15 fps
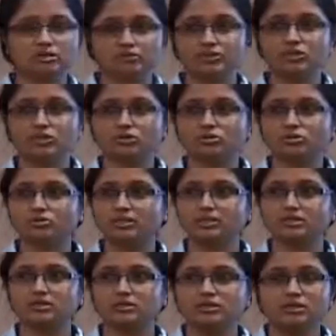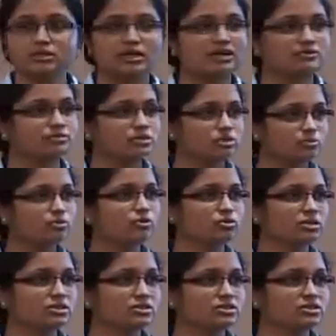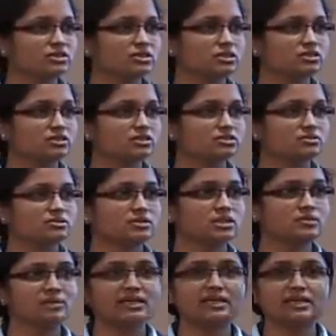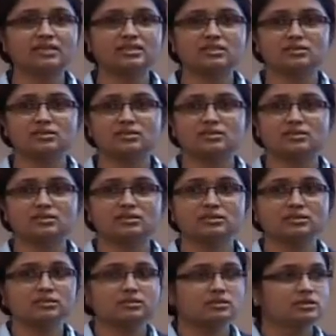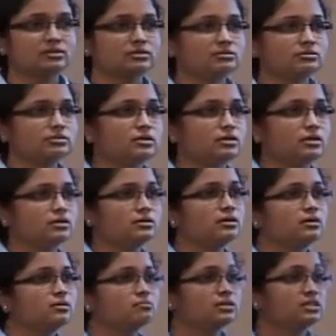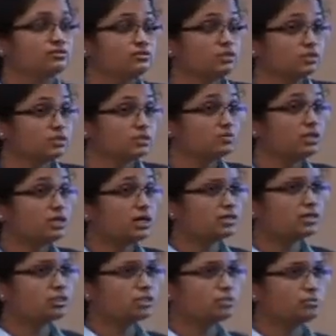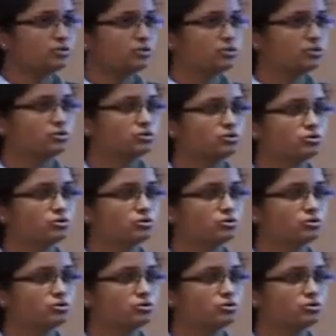our documents after the product is released. Am I right? Yeah. But for some larger product